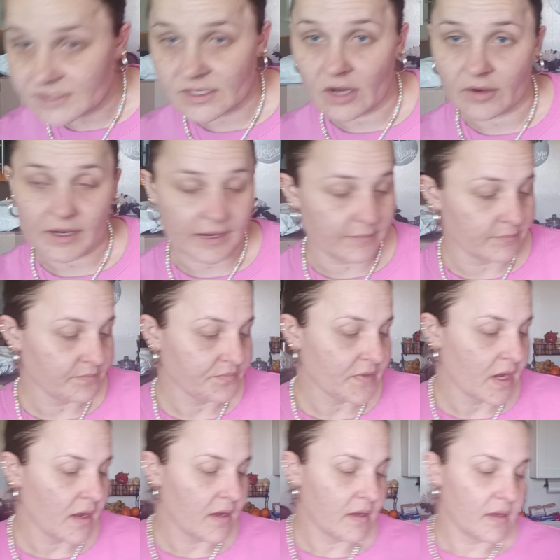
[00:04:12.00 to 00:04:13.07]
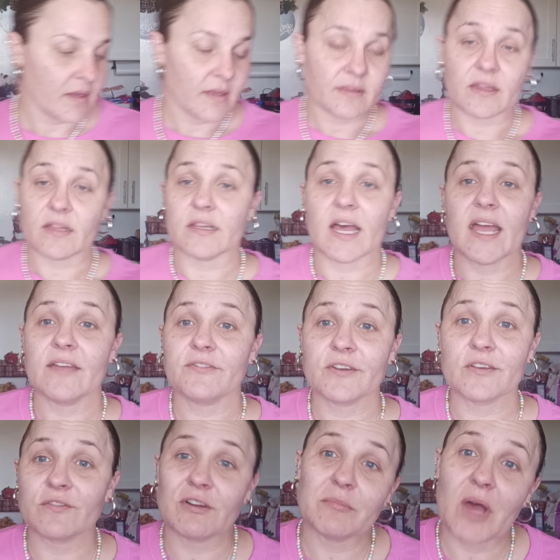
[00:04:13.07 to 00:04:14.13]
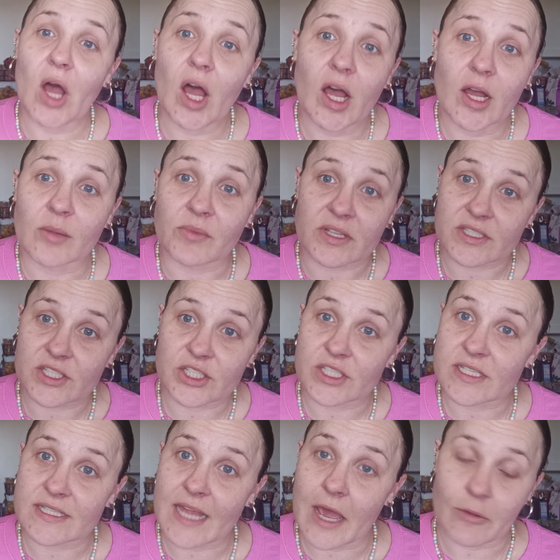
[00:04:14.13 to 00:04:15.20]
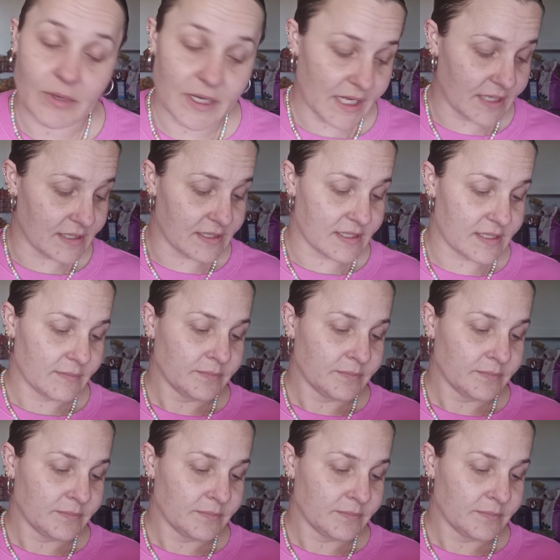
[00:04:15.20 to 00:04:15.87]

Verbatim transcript: Sorry. The life of a mom. This is just how it is.